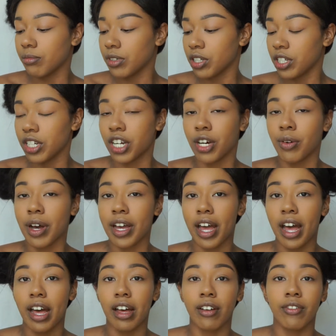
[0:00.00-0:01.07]
You know, I
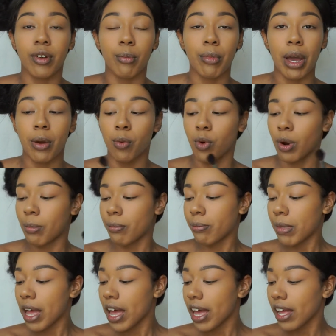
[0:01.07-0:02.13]
have my warm
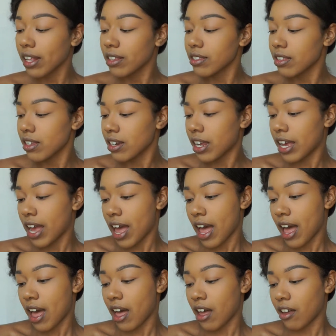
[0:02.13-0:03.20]
mattes, and I
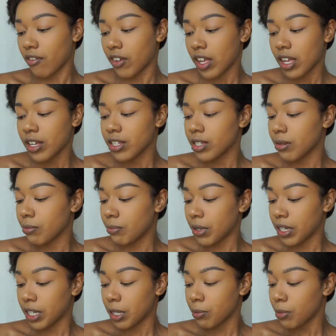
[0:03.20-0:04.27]
have some
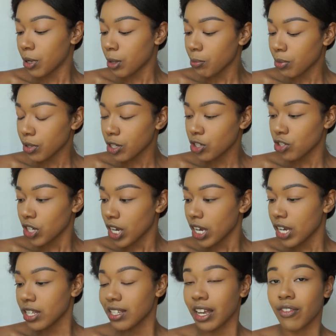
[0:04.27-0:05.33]
pinky purpley
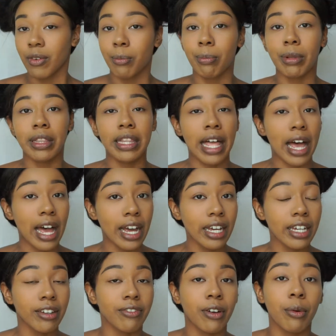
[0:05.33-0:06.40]
shades. I have a
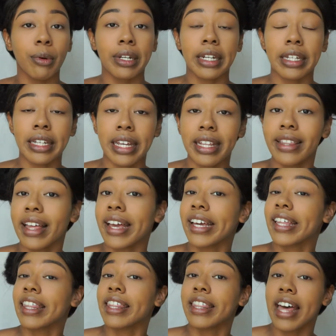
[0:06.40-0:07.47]
black if I want to get
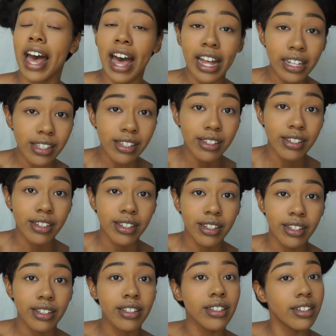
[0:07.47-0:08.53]
like that.
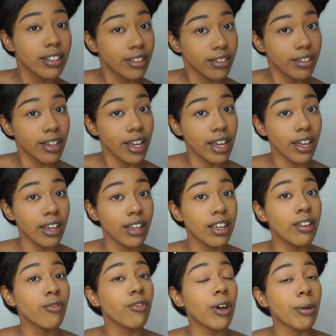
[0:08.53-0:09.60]
Okay,
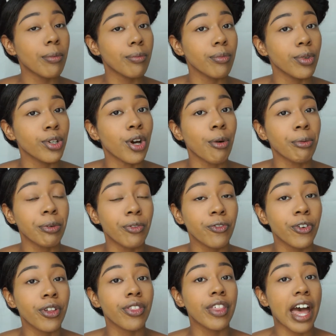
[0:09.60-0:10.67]
if I'm going
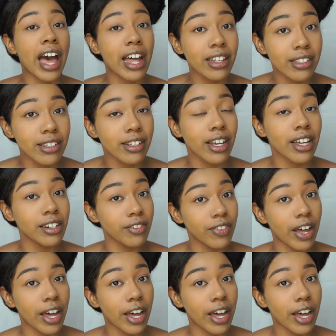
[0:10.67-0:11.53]
for that kind of